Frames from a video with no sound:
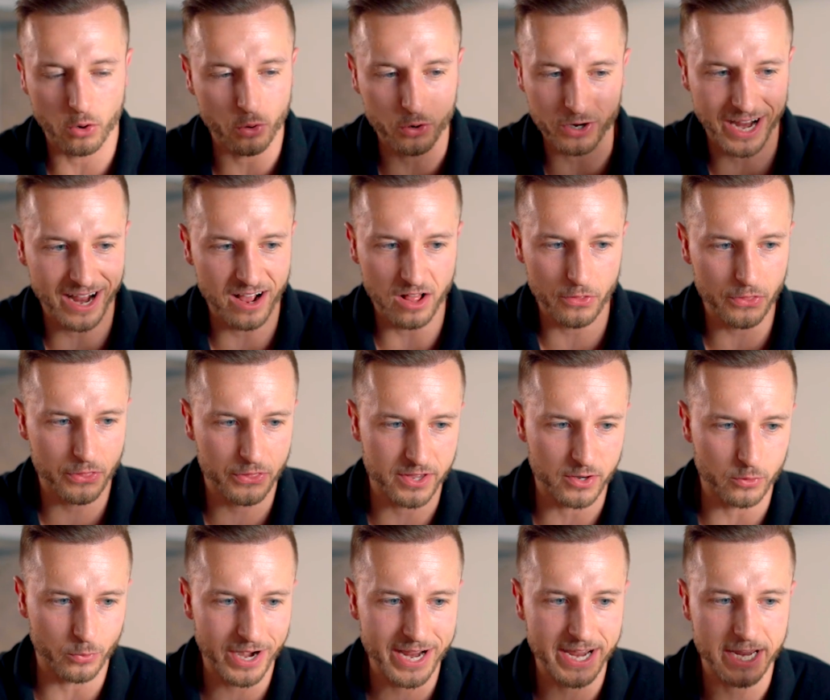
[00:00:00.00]
or
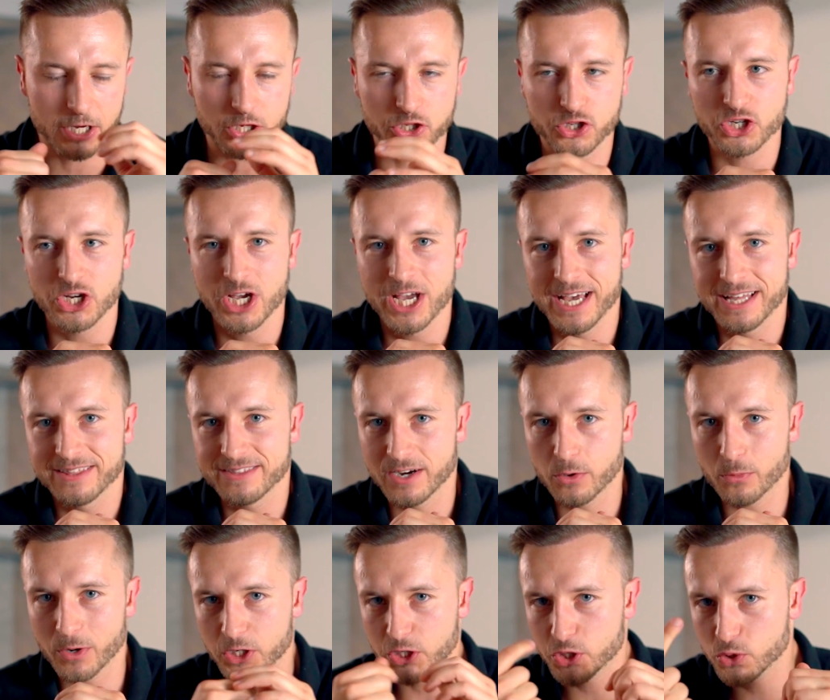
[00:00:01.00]
healthy range, there
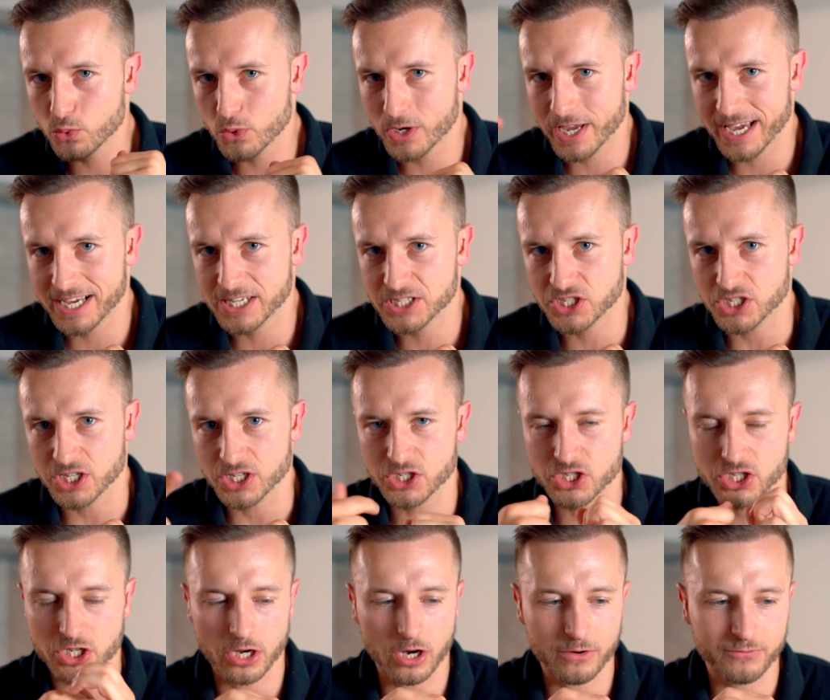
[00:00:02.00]
were 2
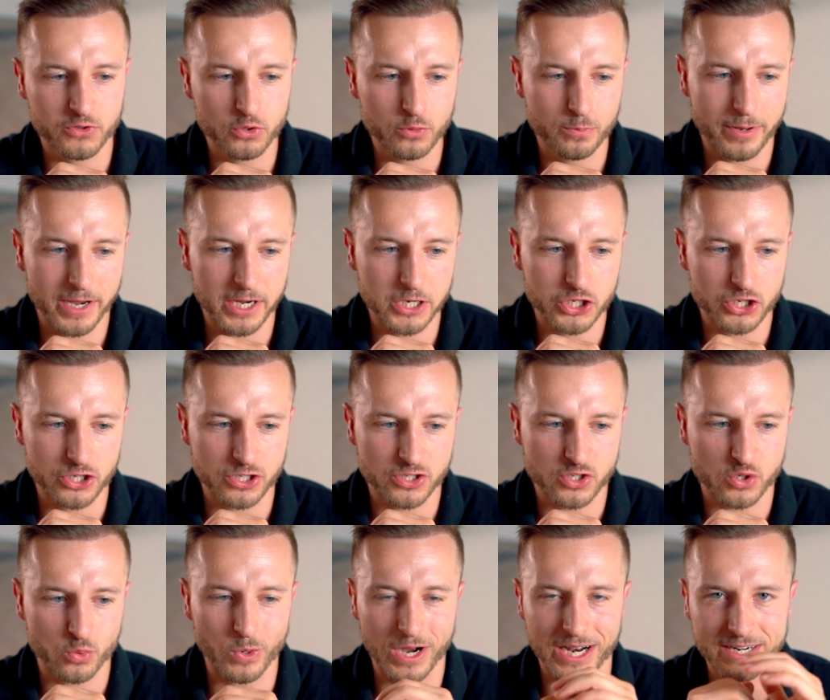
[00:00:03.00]
cases of 2
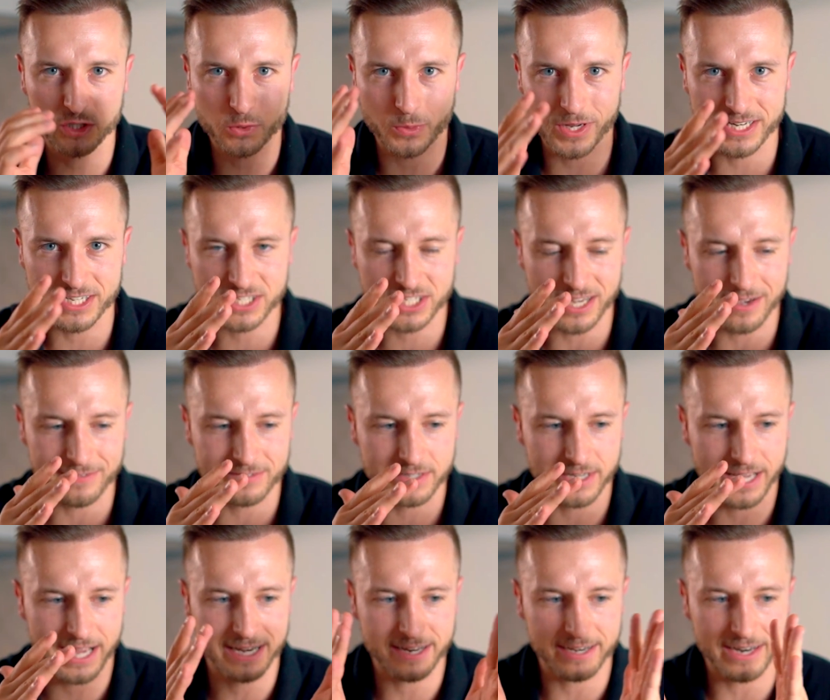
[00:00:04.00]
patients, one 27
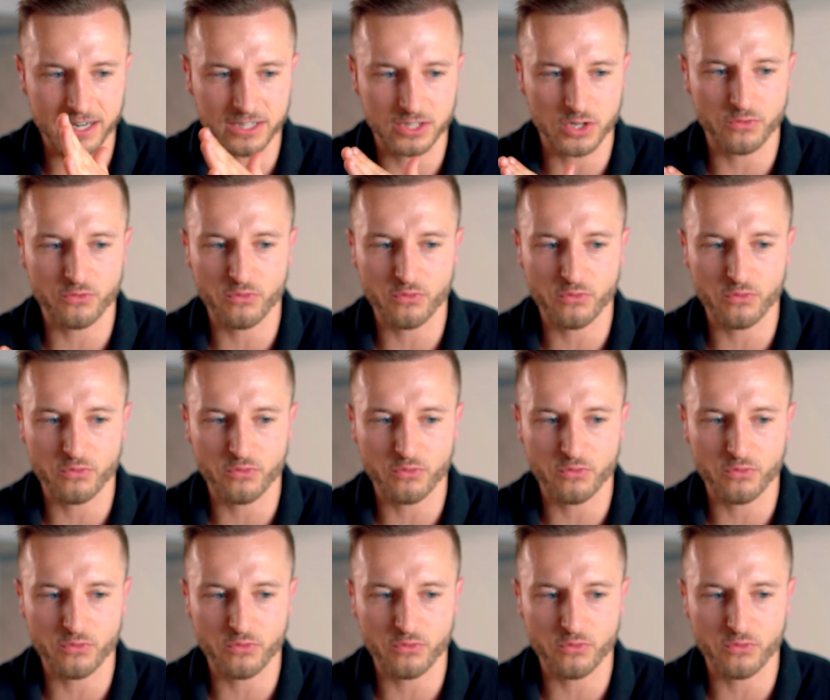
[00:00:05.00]
and another